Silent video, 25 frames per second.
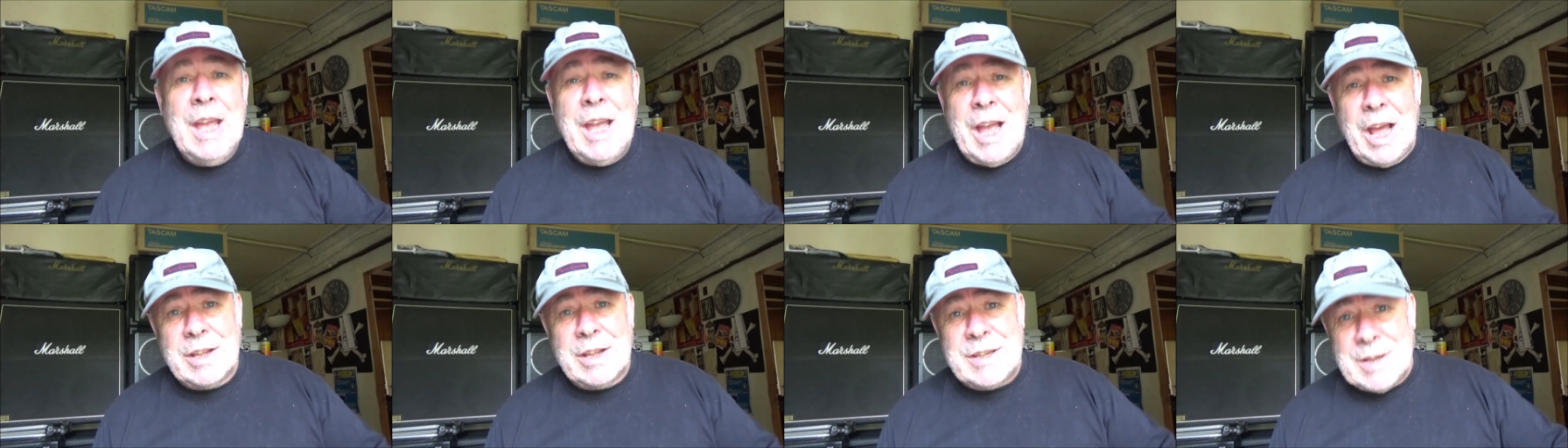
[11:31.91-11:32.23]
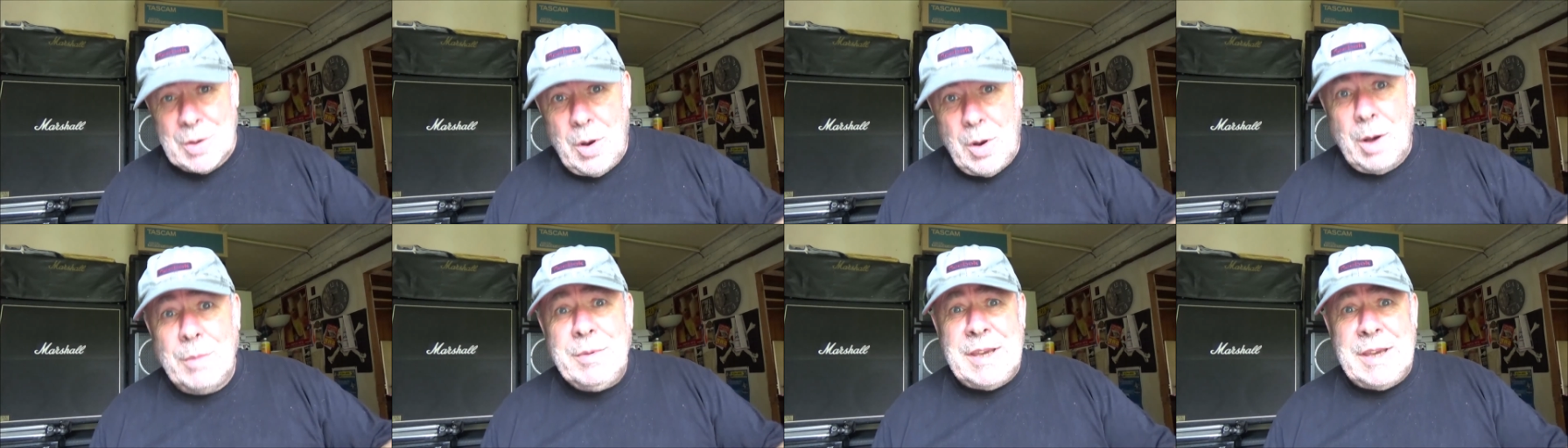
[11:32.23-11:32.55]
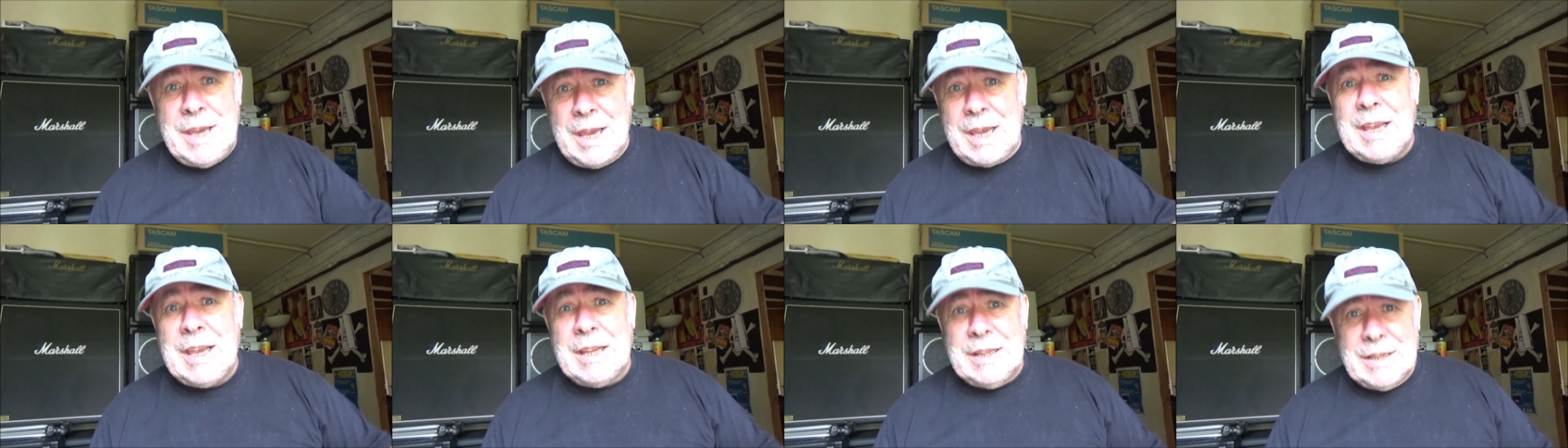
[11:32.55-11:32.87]
And so I'm
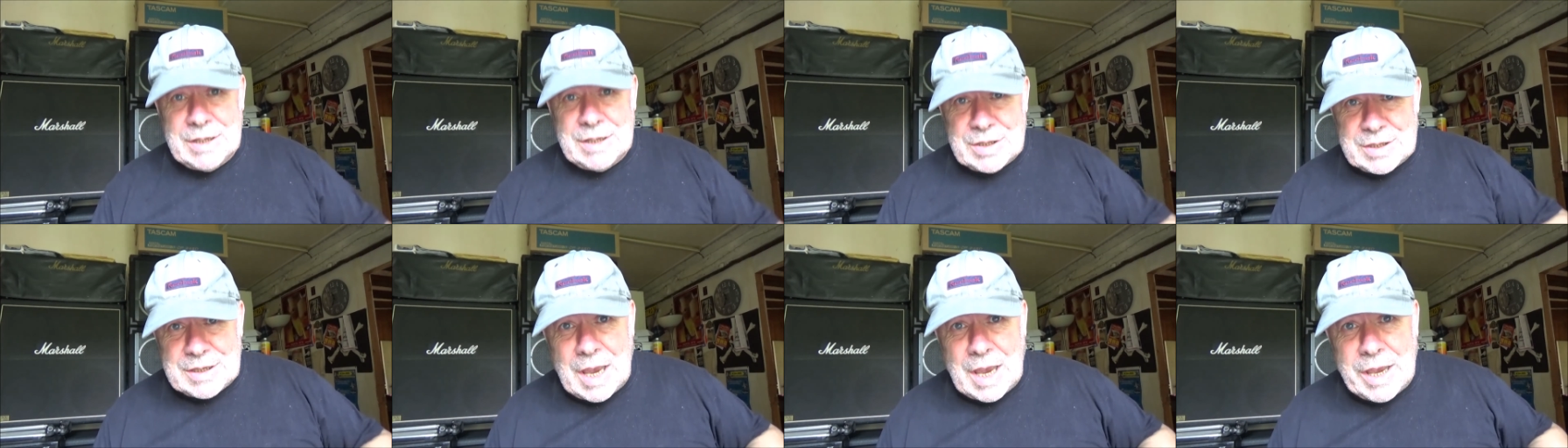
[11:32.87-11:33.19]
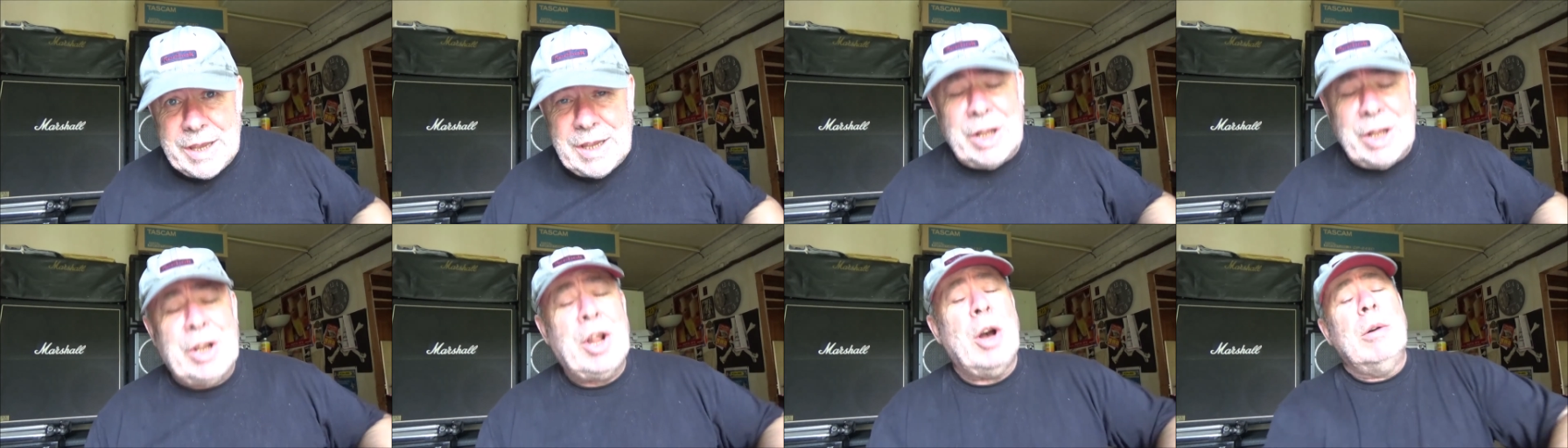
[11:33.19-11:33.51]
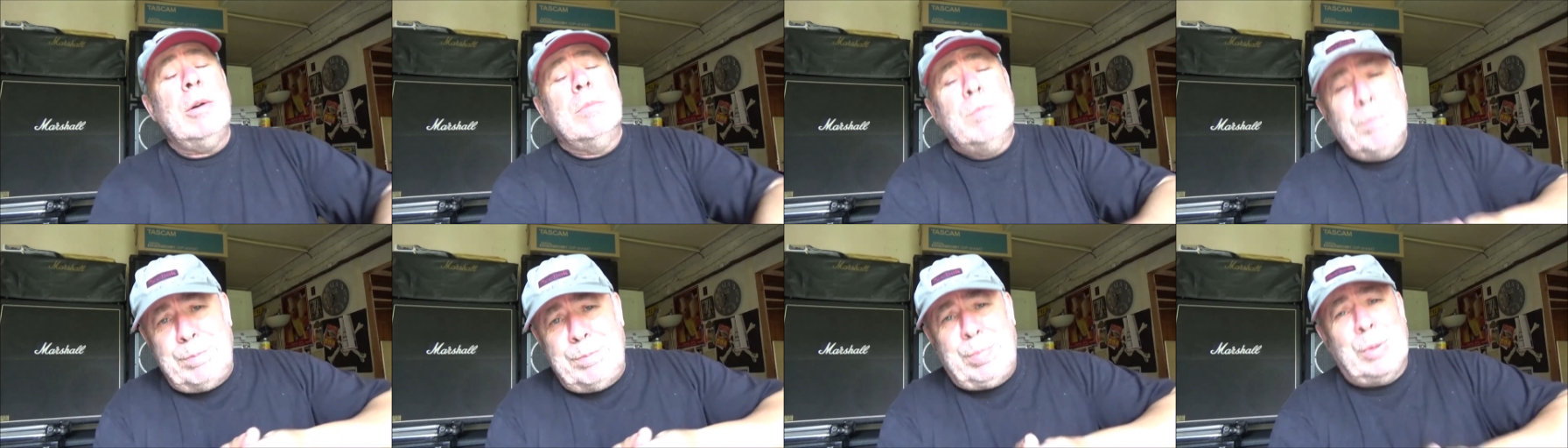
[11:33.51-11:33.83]
kicking this gate and
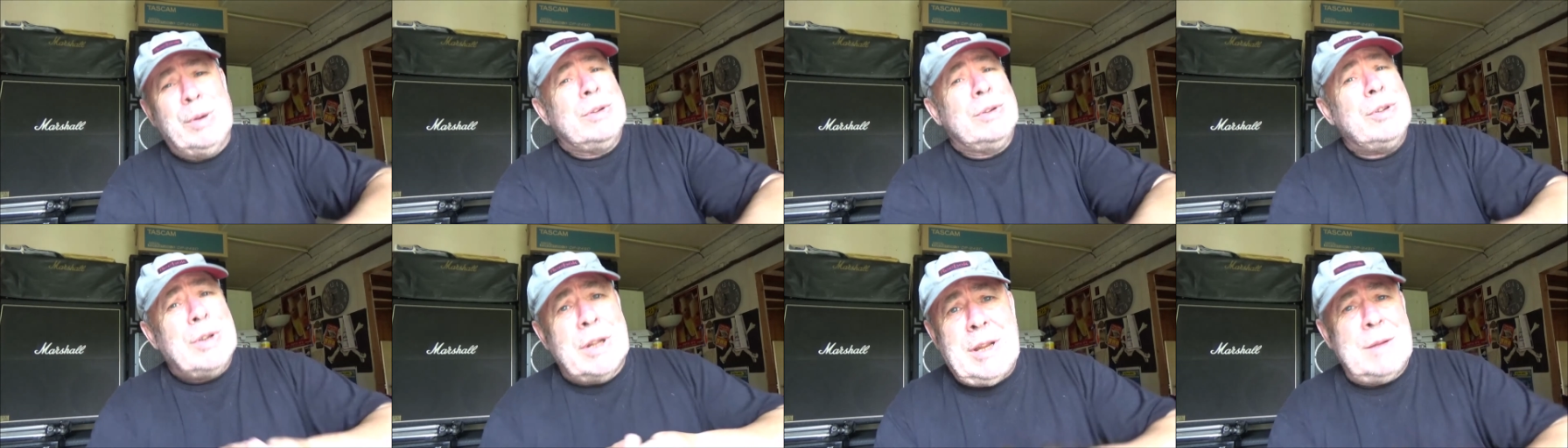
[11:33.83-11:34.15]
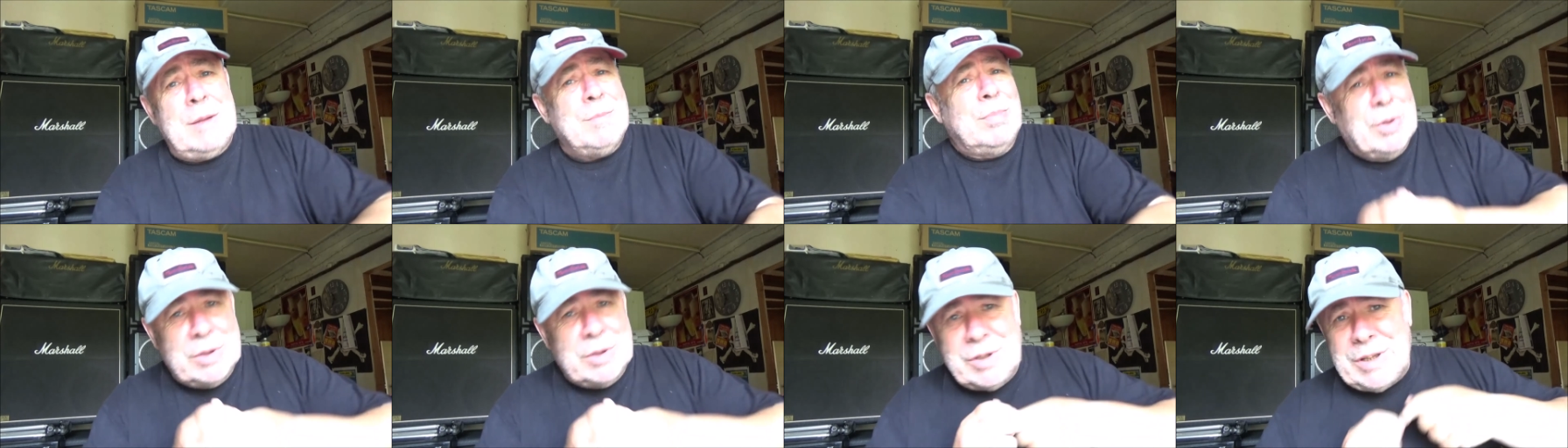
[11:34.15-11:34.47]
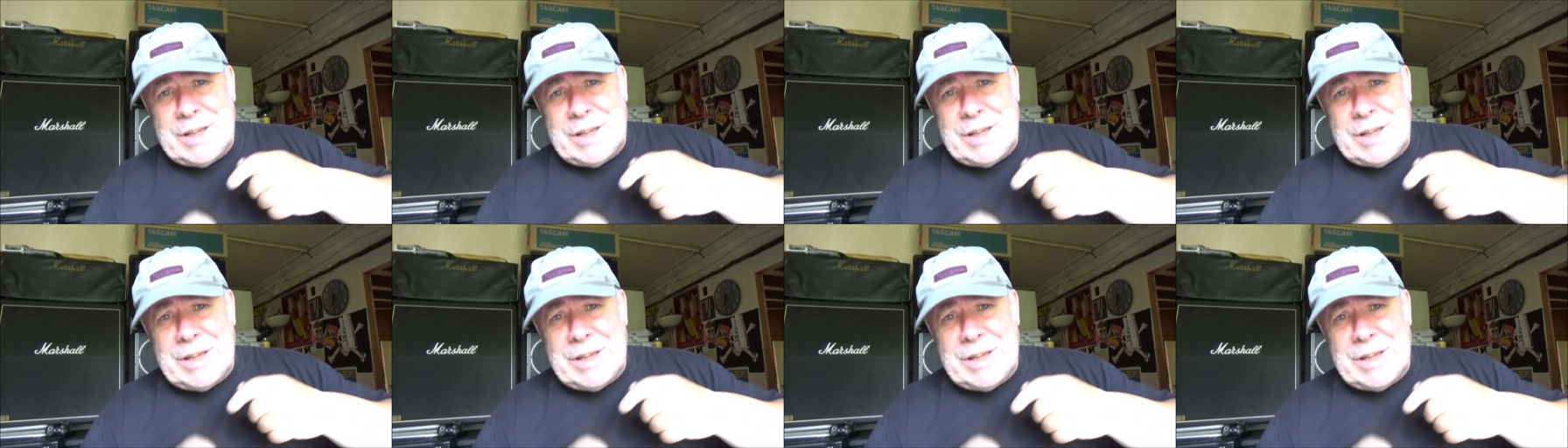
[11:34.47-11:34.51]
I'm pushing it.